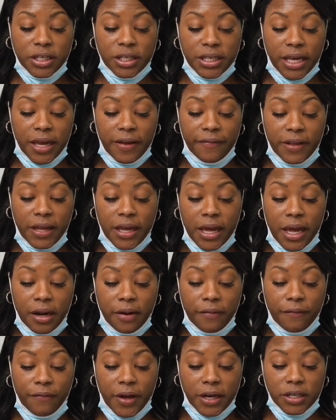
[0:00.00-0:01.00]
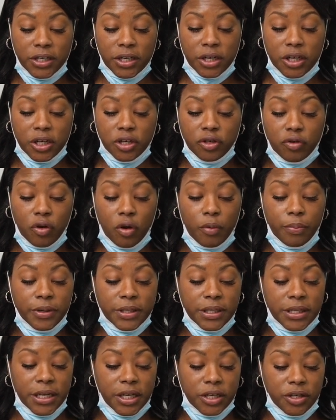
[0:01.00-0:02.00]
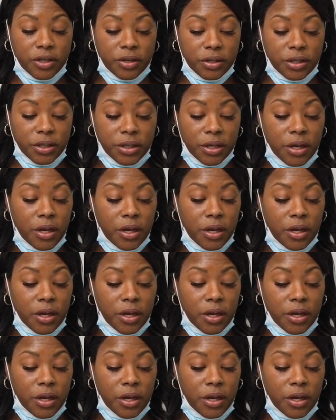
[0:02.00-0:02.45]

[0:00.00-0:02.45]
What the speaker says: safety, and infection control procedures.